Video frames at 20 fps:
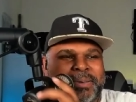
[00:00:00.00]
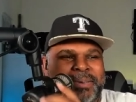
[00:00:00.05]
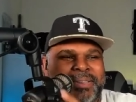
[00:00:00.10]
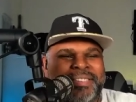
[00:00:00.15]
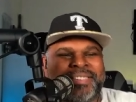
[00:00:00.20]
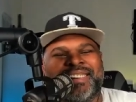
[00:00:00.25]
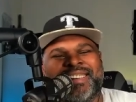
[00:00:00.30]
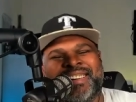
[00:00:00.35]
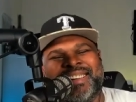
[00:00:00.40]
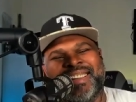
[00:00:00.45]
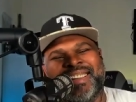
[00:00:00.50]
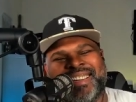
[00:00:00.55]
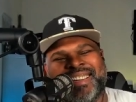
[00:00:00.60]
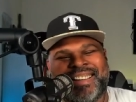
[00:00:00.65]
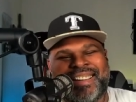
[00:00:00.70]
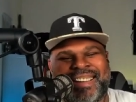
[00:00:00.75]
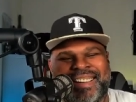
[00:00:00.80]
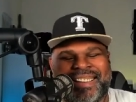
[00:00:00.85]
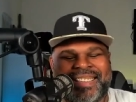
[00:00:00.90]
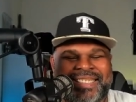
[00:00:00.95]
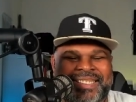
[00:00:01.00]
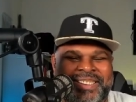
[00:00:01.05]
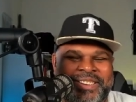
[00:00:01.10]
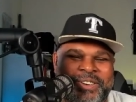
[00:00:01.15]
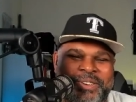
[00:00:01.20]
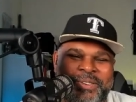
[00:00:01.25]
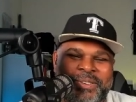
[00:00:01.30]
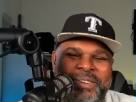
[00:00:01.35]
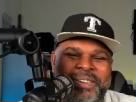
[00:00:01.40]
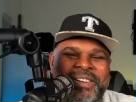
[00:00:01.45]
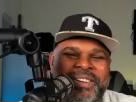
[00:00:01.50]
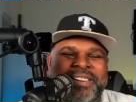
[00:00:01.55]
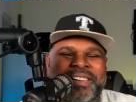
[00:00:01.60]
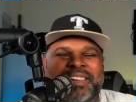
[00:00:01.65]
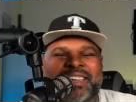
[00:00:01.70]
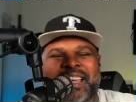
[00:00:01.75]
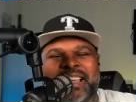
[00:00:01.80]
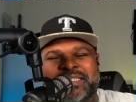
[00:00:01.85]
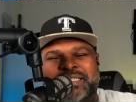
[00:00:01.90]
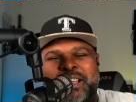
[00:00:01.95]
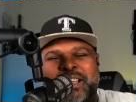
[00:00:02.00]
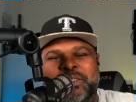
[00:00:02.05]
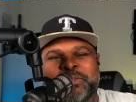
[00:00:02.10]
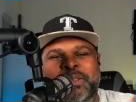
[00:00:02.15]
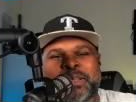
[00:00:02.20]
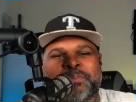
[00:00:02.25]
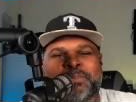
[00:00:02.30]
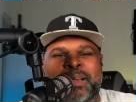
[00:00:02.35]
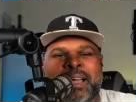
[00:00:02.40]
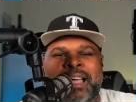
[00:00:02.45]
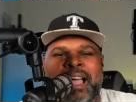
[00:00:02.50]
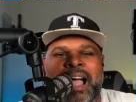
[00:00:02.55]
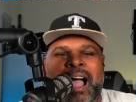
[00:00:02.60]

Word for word: it's cool. Catch that replay.